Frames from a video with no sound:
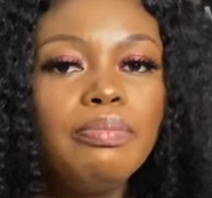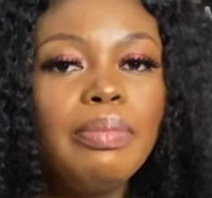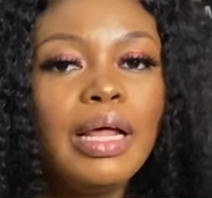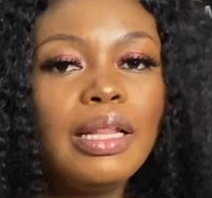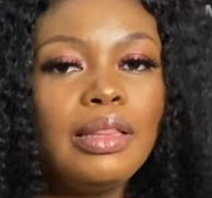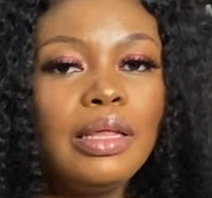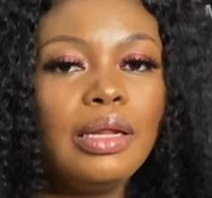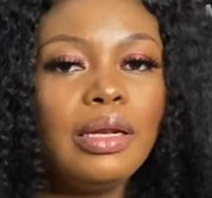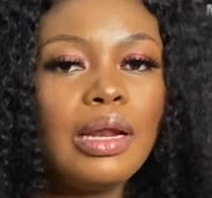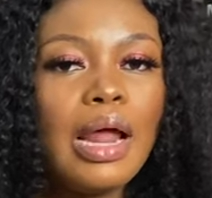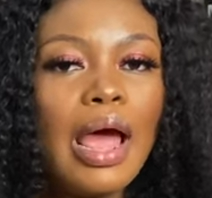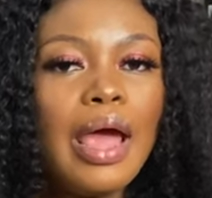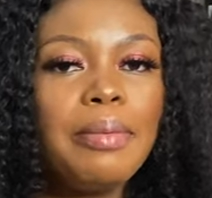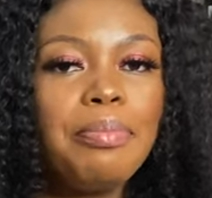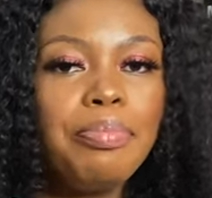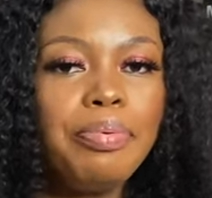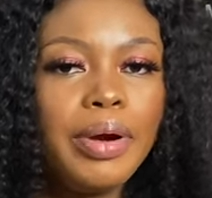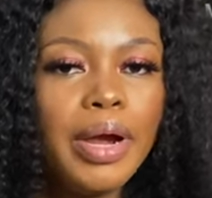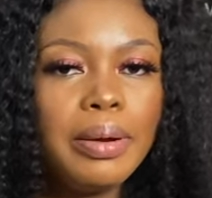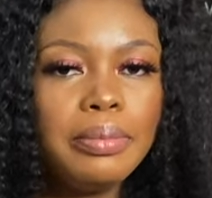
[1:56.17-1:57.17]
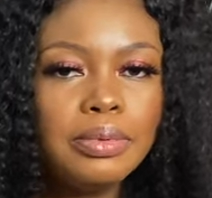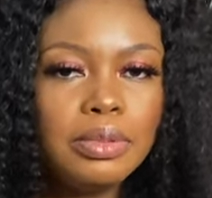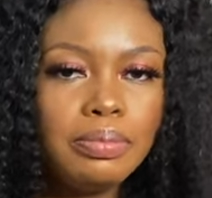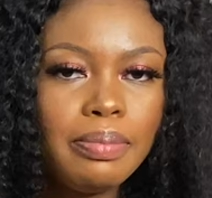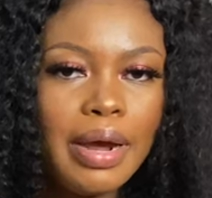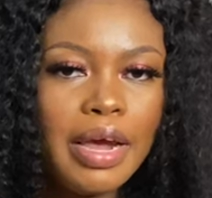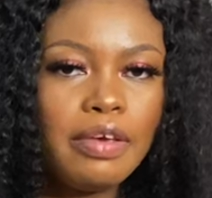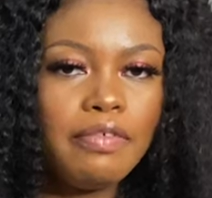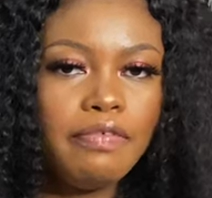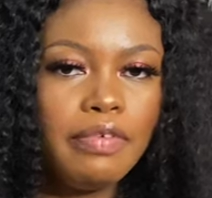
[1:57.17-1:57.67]
but then I primed
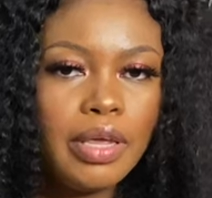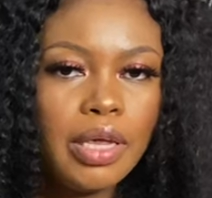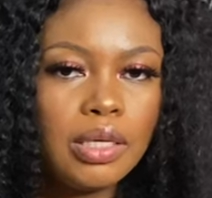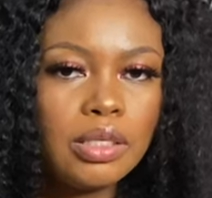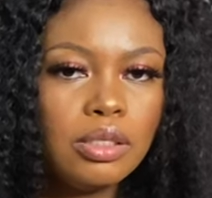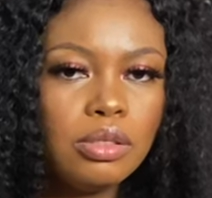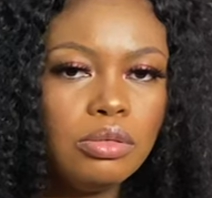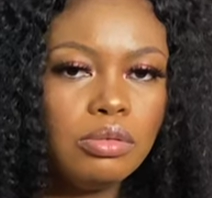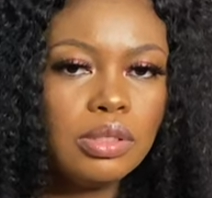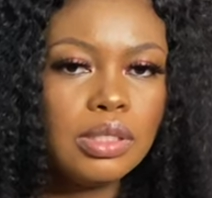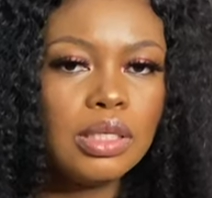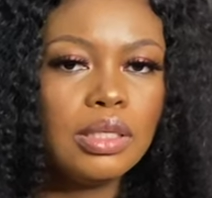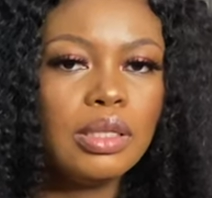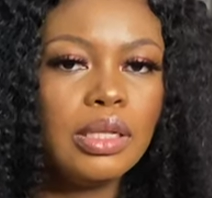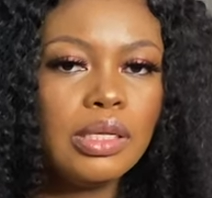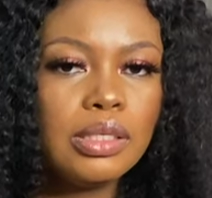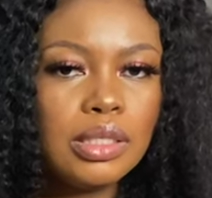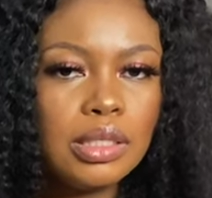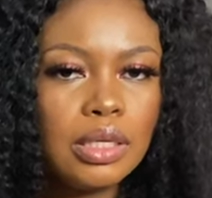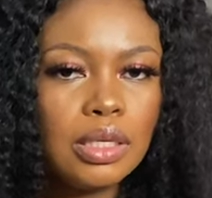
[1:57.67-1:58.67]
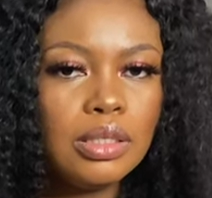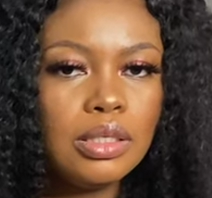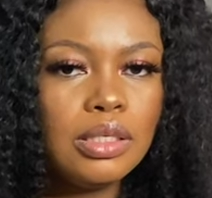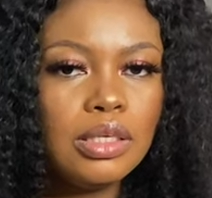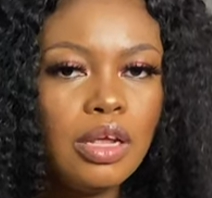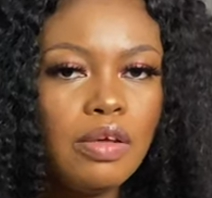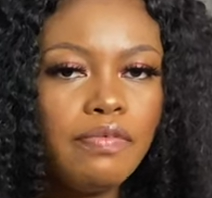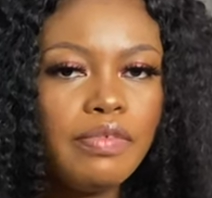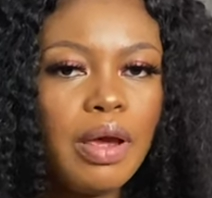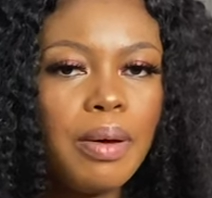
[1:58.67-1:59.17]
my face using the
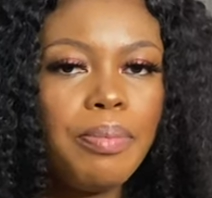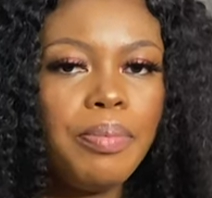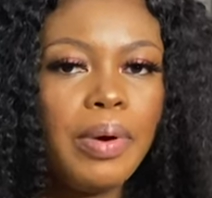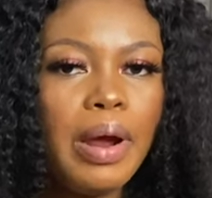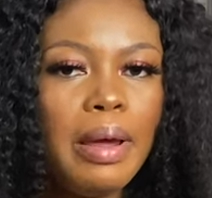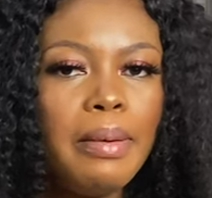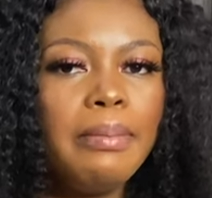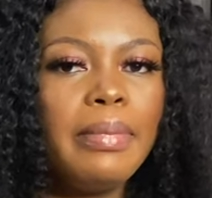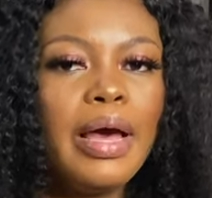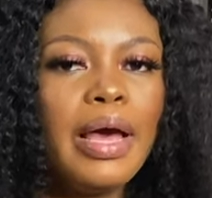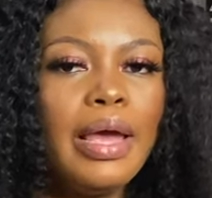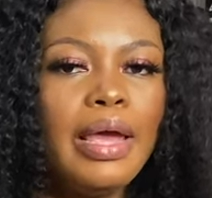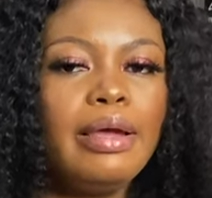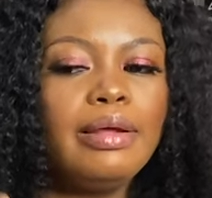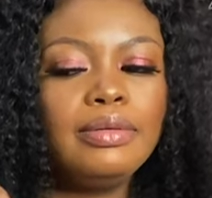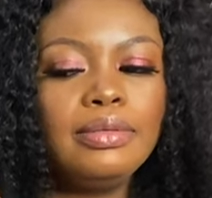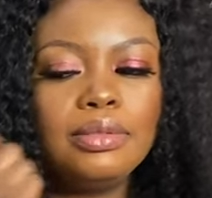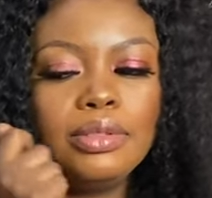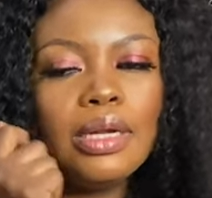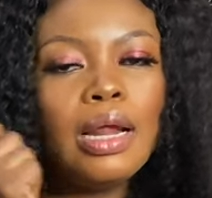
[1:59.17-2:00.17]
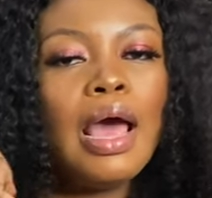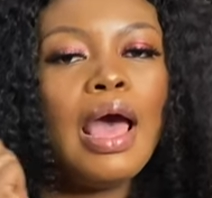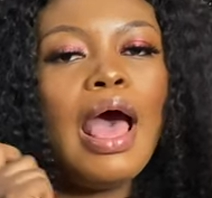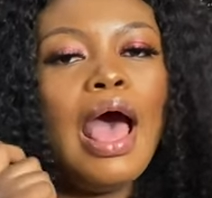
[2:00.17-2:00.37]
Scandinavia primer and